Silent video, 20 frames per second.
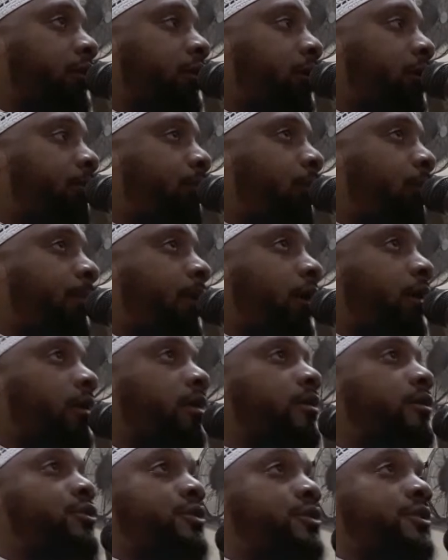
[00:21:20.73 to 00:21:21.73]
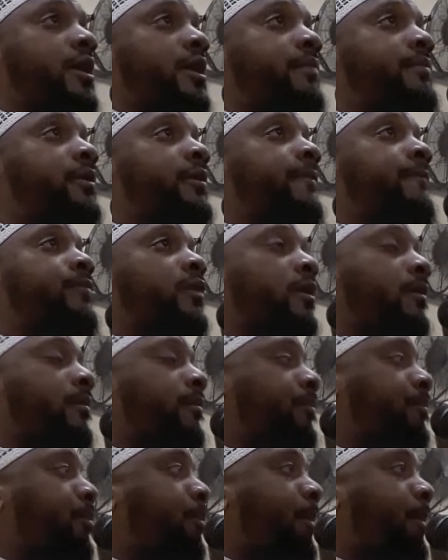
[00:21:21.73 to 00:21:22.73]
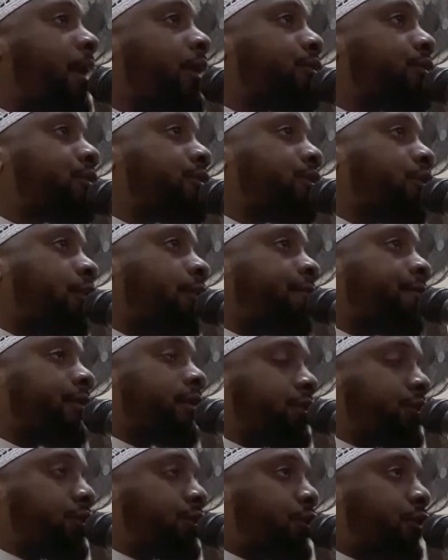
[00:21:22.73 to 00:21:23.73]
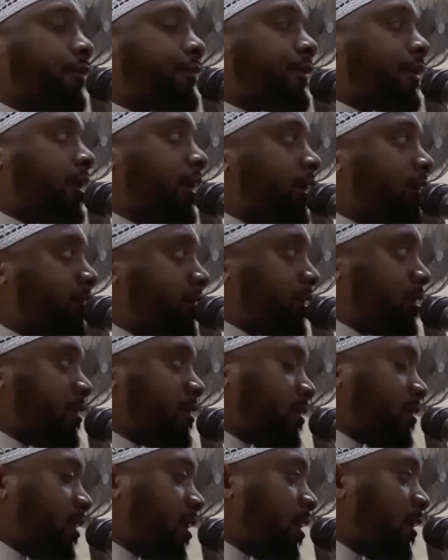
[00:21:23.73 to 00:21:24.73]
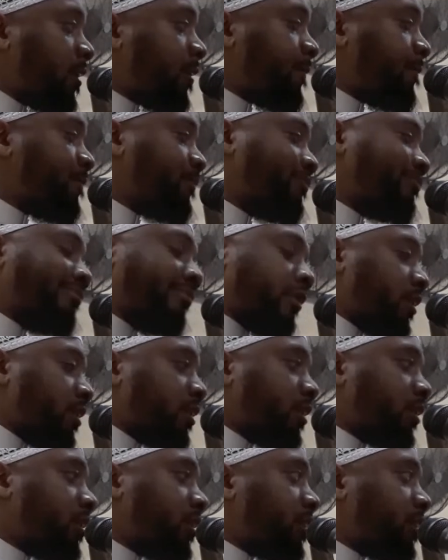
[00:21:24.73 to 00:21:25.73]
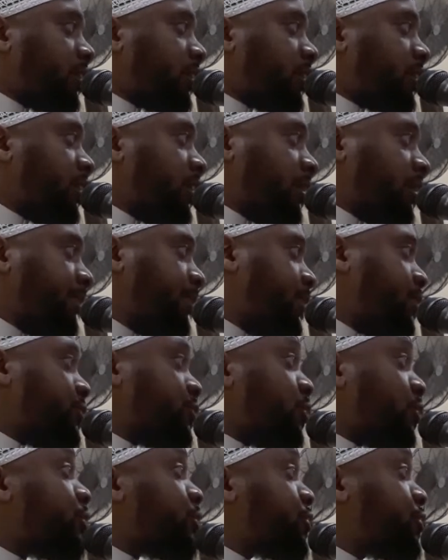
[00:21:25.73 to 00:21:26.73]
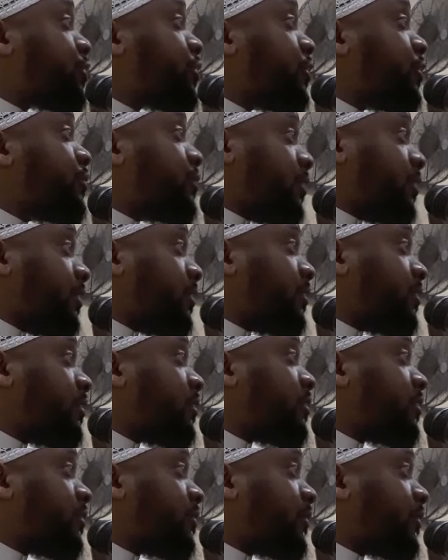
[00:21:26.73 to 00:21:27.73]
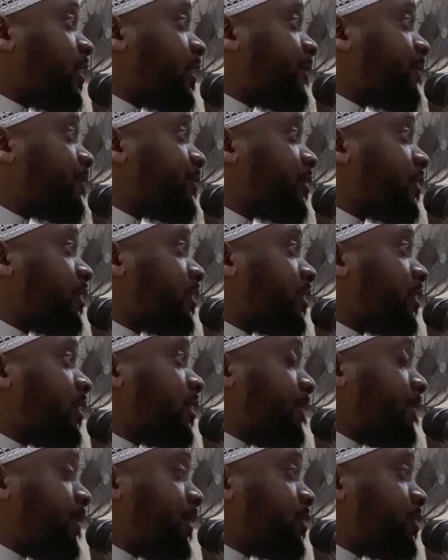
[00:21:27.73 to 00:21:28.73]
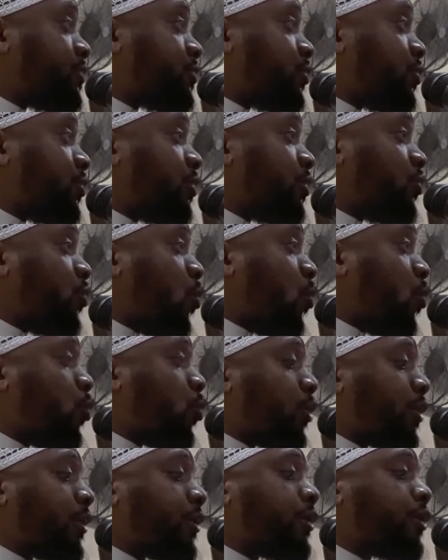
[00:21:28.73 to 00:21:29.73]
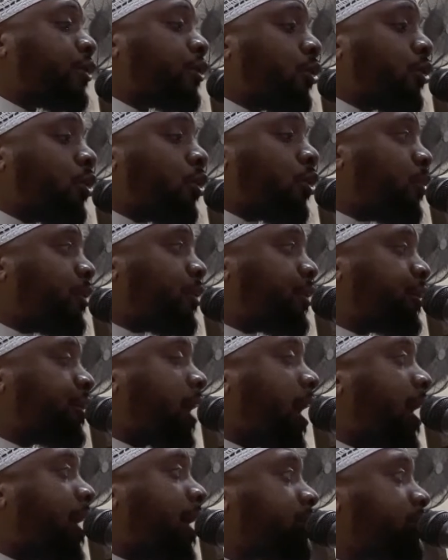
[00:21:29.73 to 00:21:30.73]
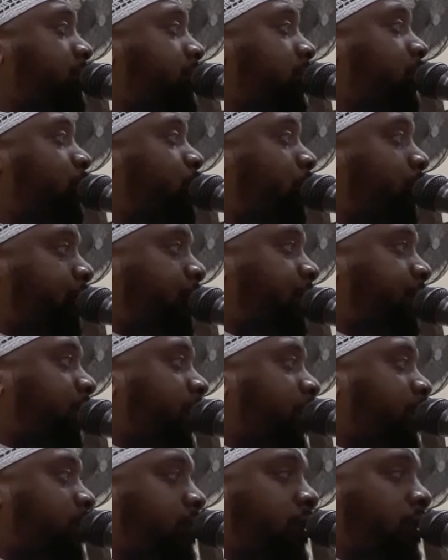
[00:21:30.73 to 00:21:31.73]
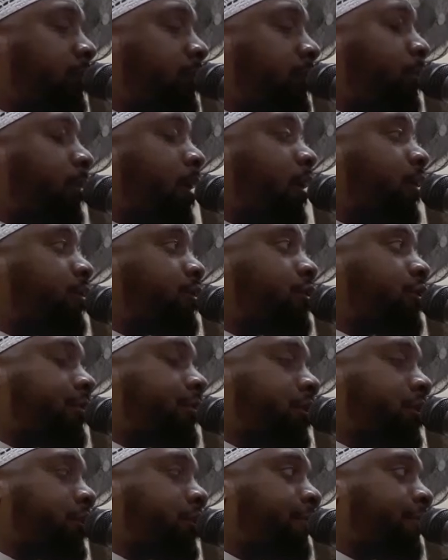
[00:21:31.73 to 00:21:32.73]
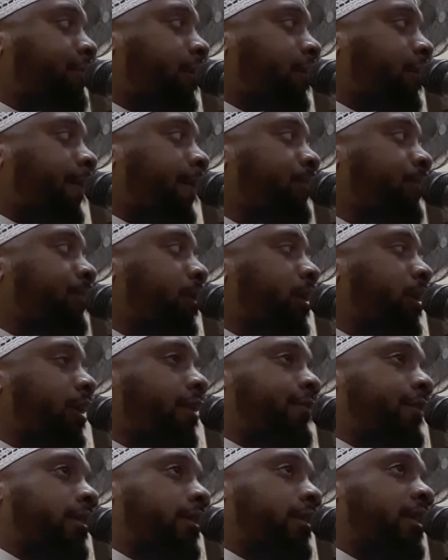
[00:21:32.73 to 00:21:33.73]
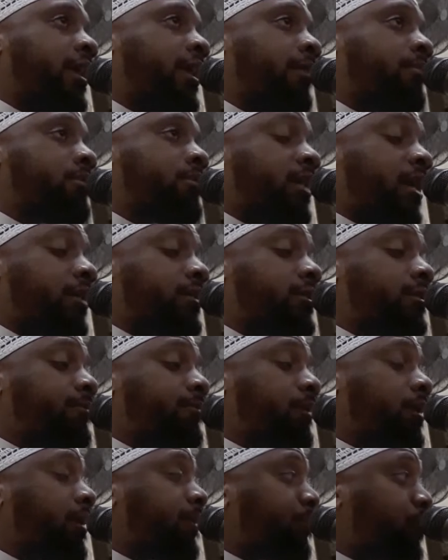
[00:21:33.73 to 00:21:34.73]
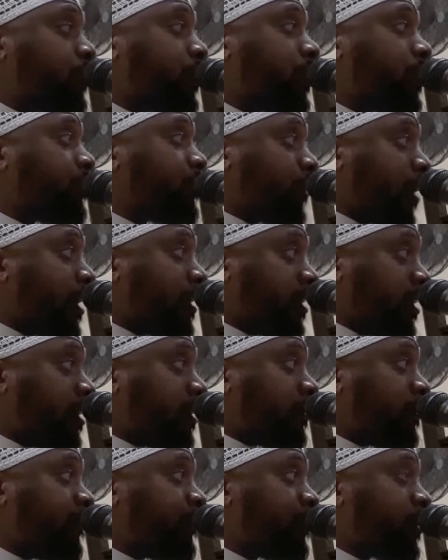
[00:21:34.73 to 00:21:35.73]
But you just stop. Microsoft certifications, it depends on what you're doing, right? It depends on where you're going with IT, whether or not you need to be Microsoft certified. If he deems that to be important right now.